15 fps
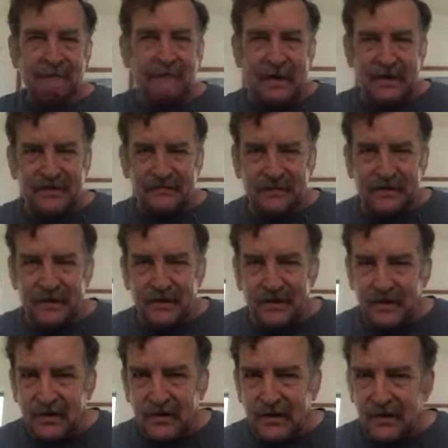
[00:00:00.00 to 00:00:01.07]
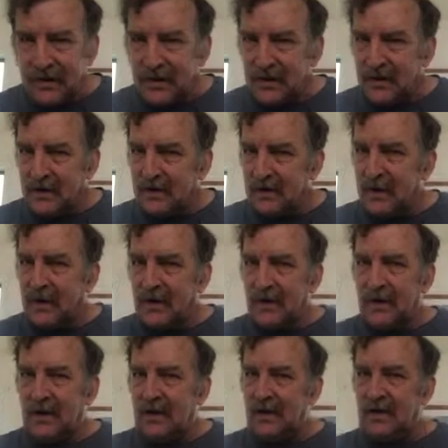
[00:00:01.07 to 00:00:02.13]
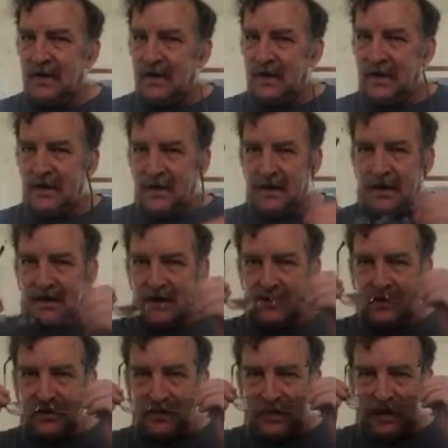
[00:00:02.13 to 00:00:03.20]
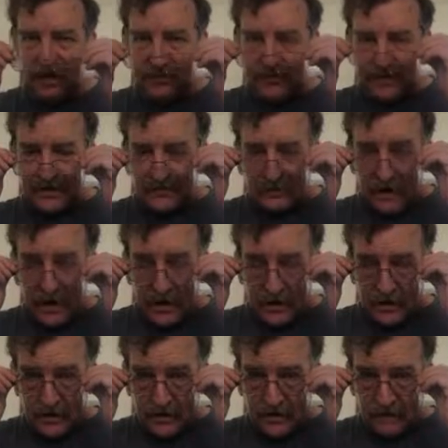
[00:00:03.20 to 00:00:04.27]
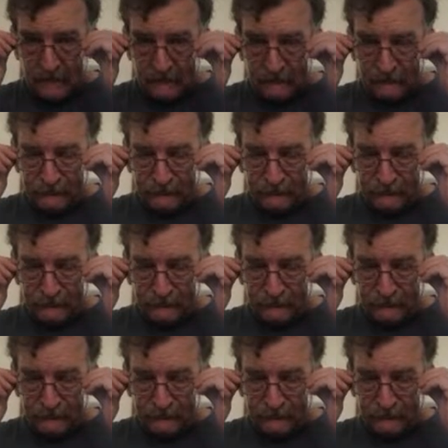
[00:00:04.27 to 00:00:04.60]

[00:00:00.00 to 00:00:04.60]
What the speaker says: Fassbender, yeah, you got some explaining to do.